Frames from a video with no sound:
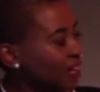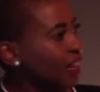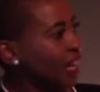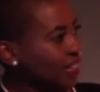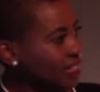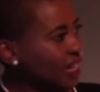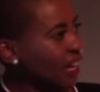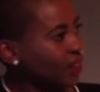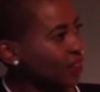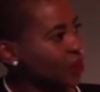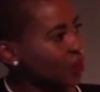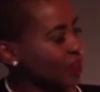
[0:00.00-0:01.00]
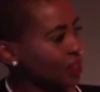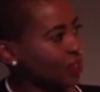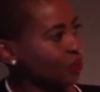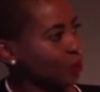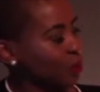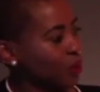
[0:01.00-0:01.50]
clientele that you can
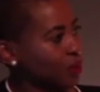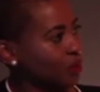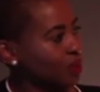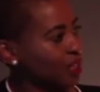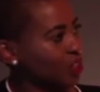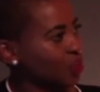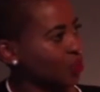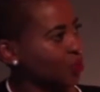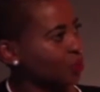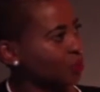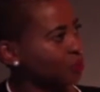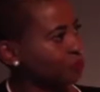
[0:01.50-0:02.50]
give your personal touch to?